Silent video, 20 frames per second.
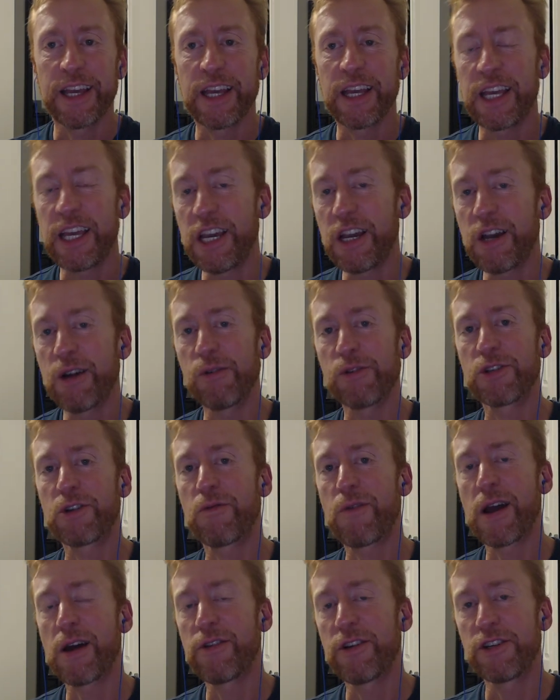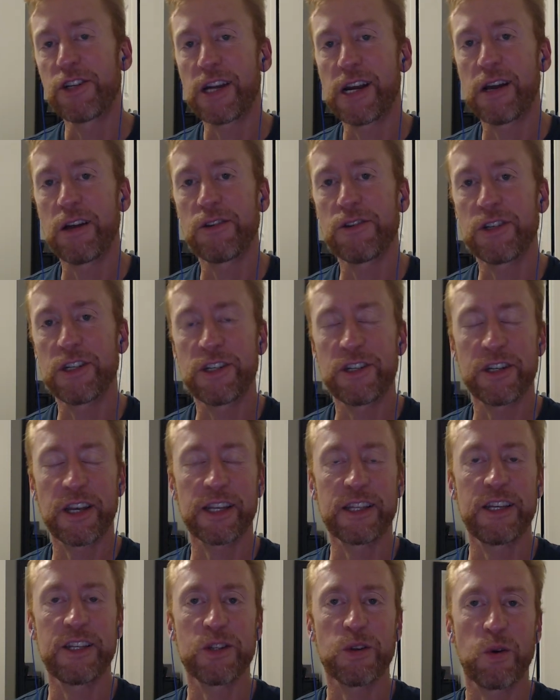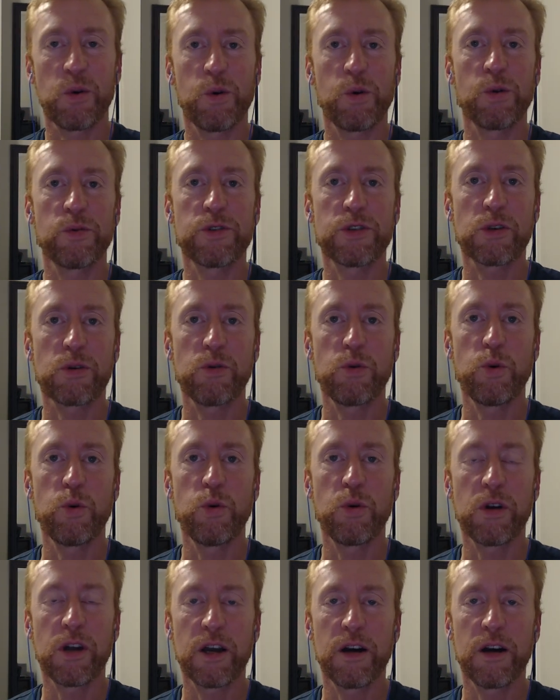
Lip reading: He goes around and challenges like these old school